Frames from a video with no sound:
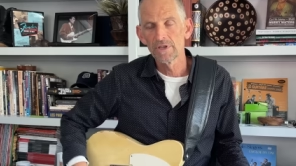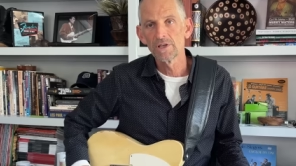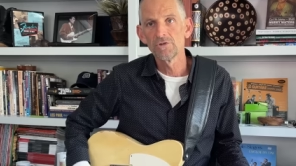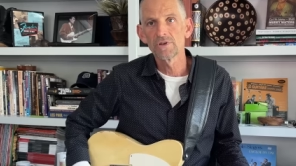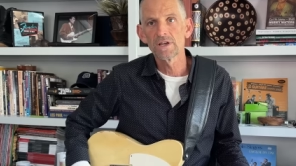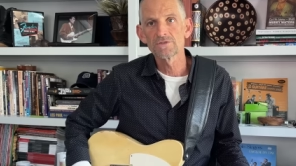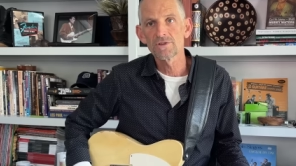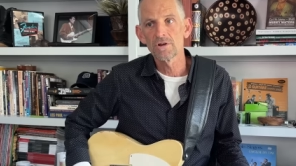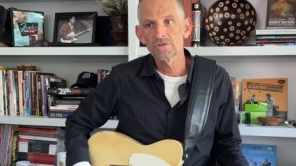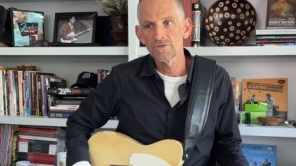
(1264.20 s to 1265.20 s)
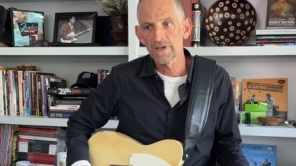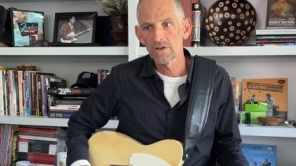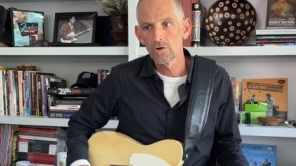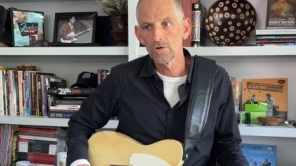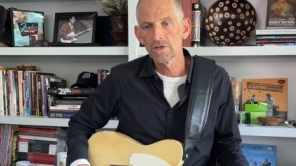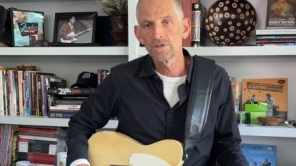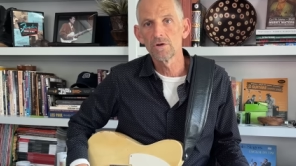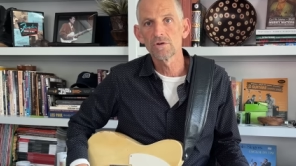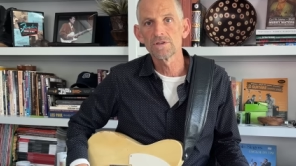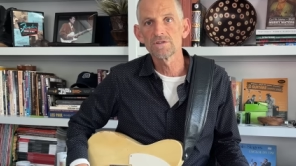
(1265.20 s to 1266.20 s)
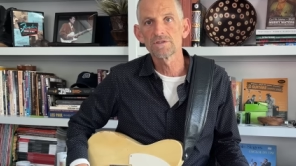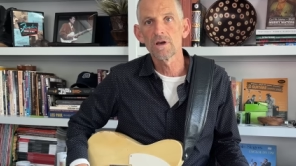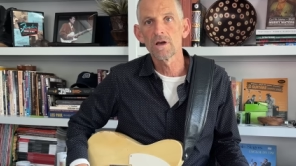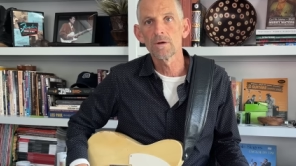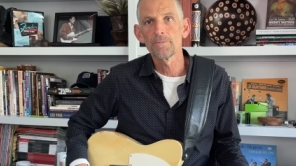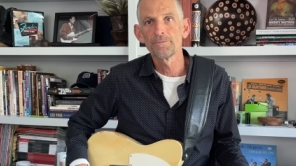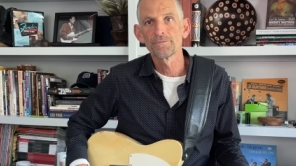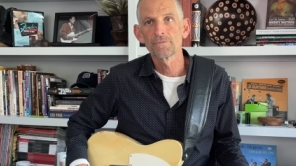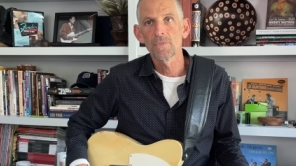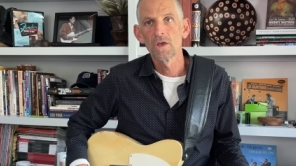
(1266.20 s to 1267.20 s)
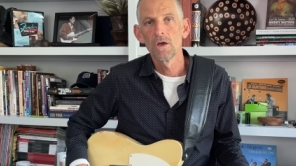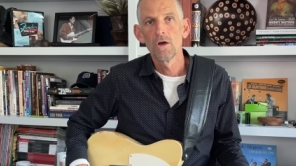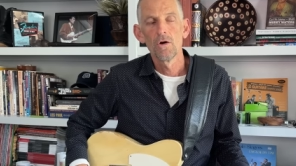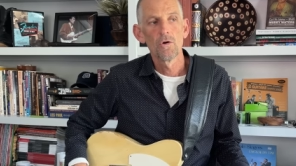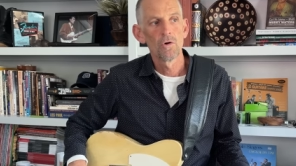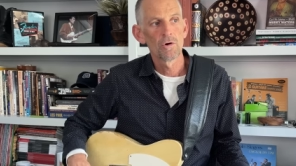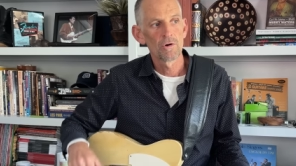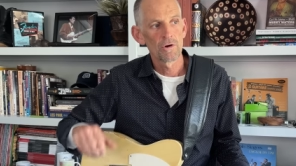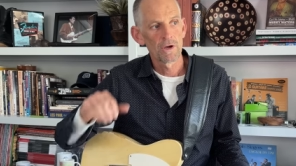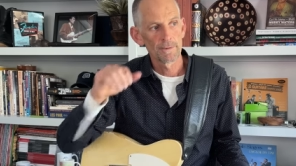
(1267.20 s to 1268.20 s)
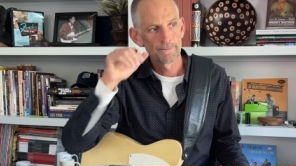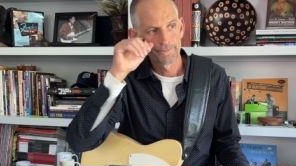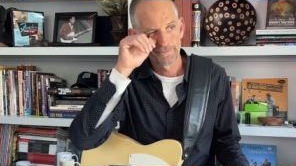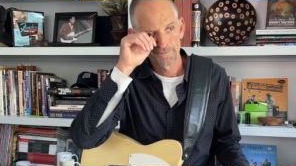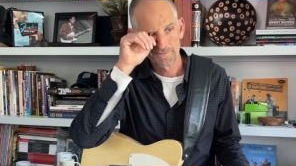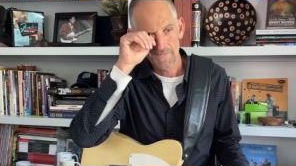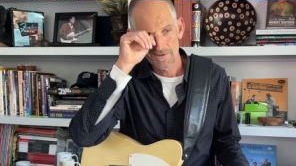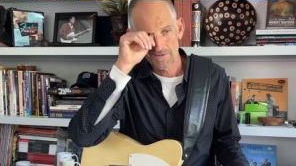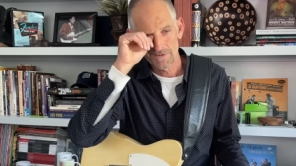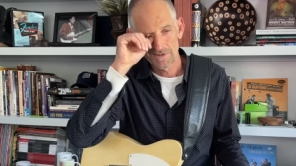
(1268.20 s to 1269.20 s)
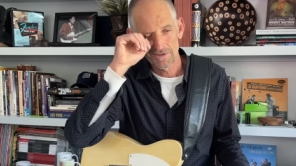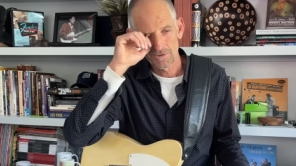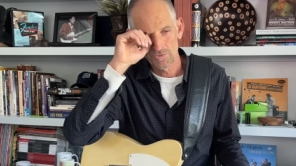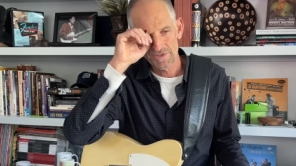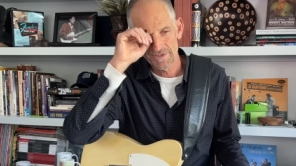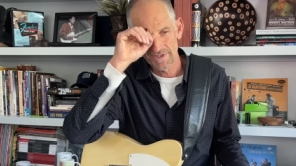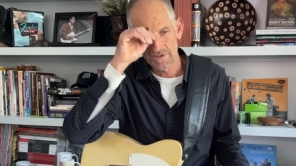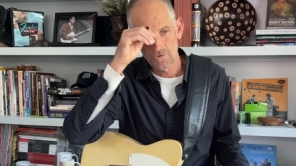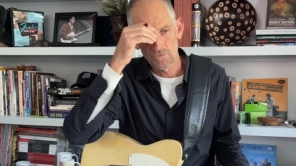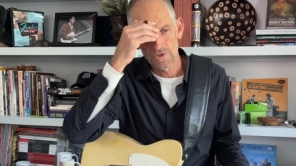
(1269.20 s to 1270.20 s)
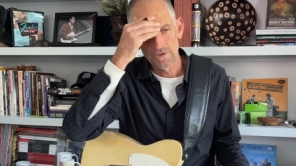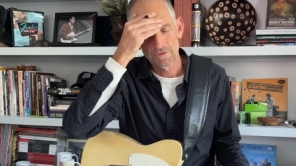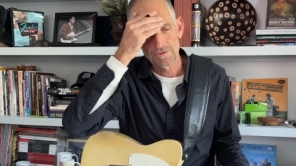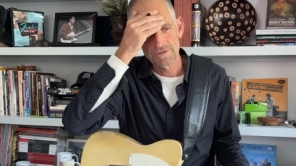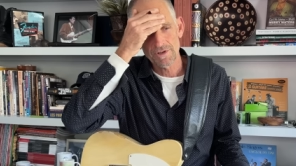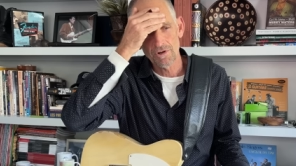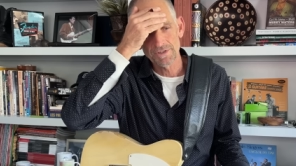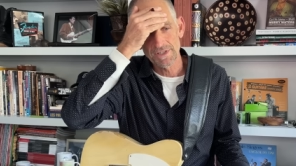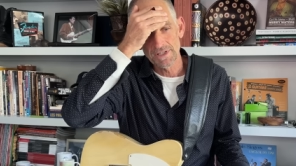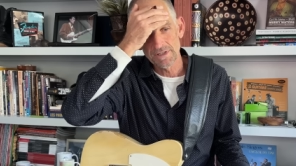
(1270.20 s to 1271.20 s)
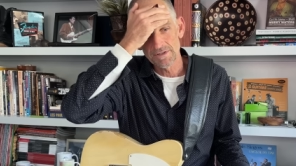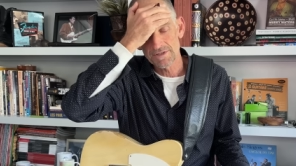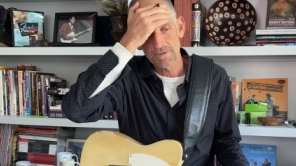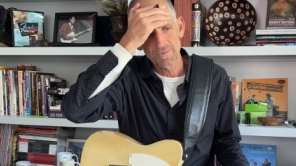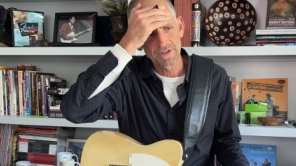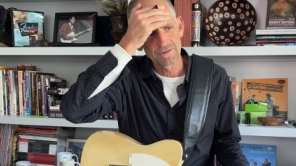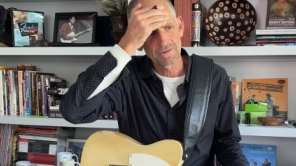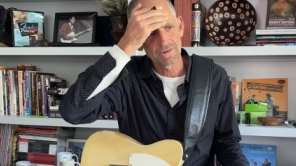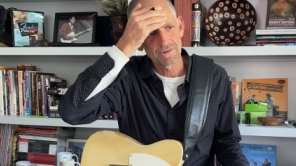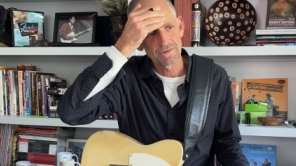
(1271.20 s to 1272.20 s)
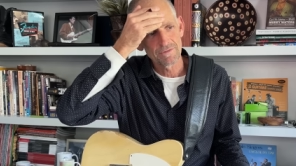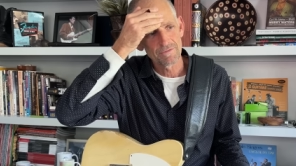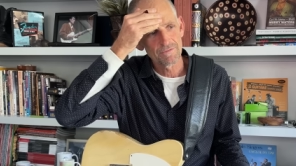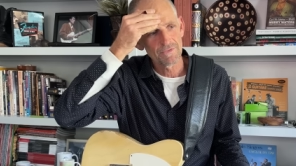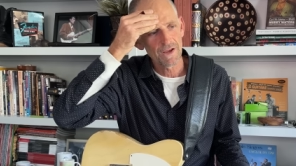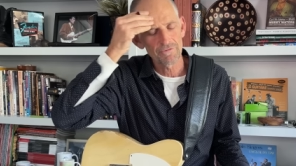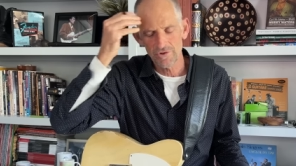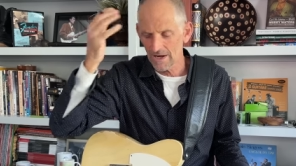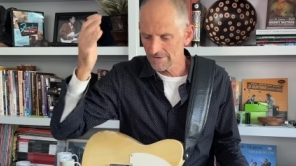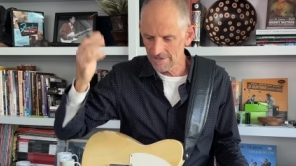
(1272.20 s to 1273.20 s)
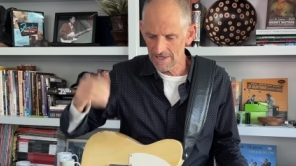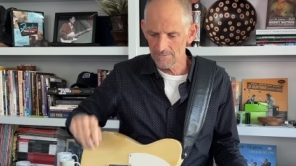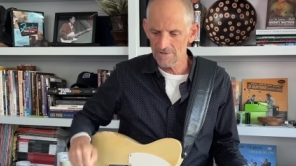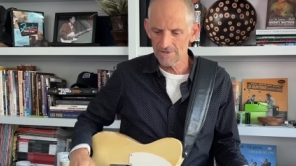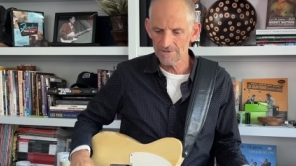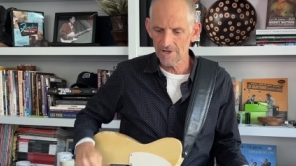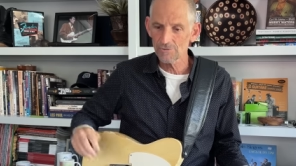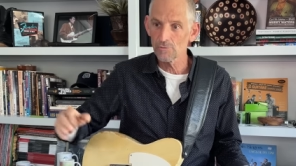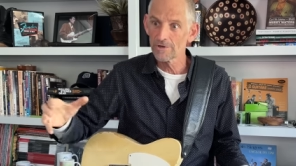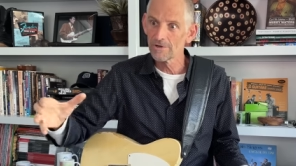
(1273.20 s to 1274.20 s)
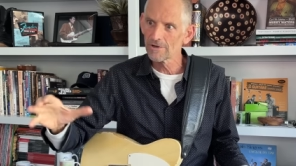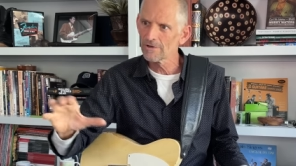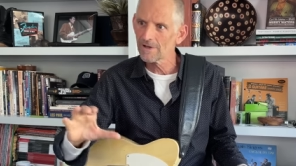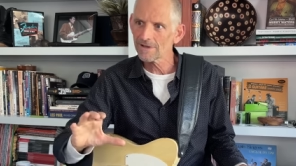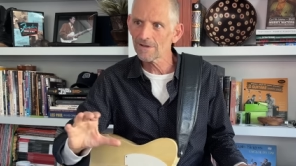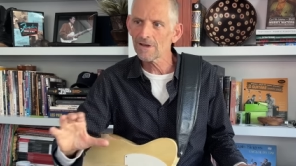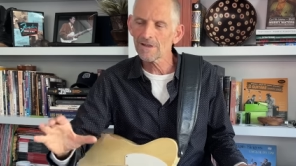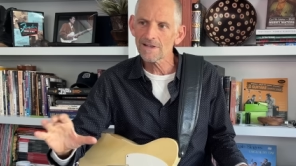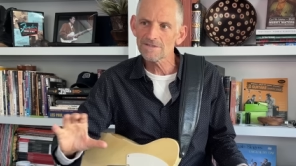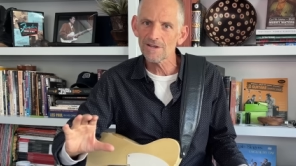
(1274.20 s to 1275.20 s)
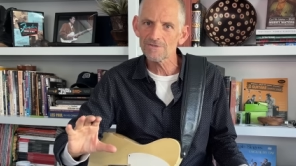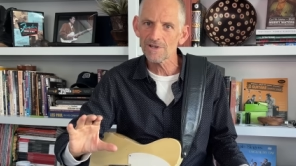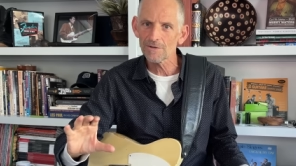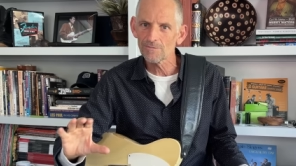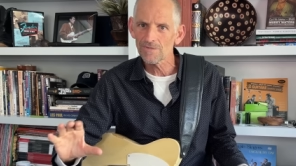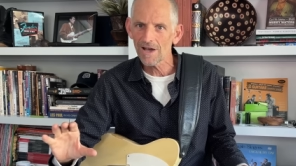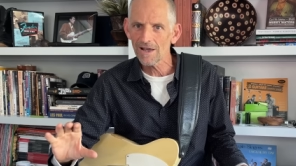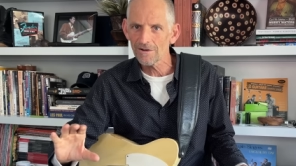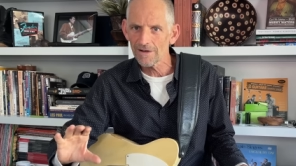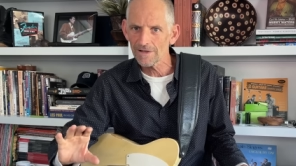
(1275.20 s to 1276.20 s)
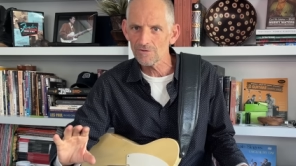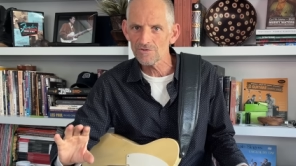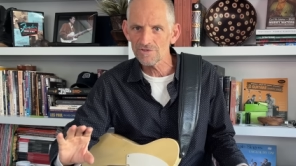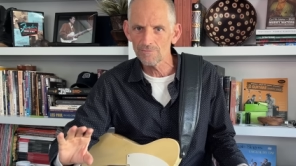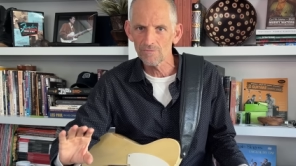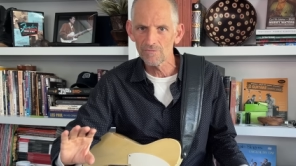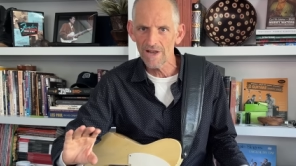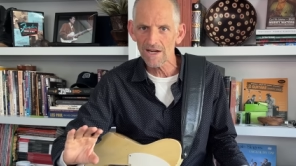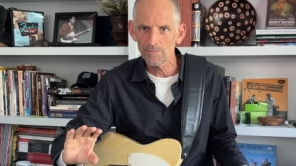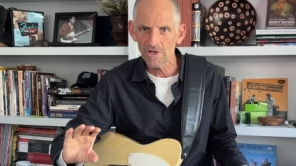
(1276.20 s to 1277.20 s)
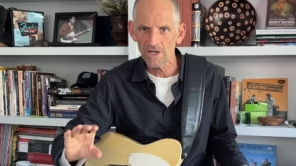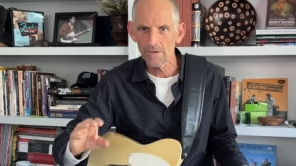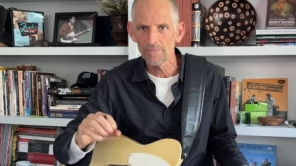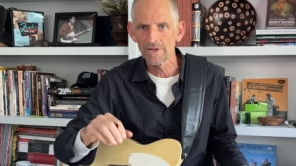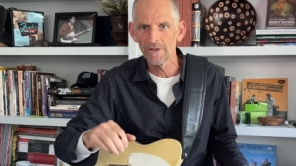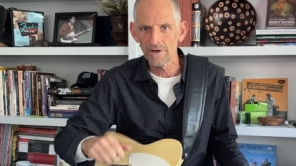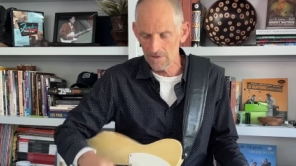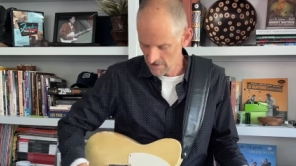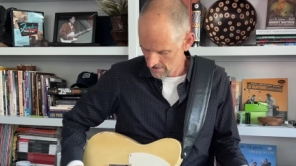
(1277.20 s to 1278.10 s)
then you get songs like Okie Dokie Stomp or um, uh, what's the other one? Salty something. I forgot the names of the songs where you, you're like, oh, that sounds like kind of like there's some neck pickup in there.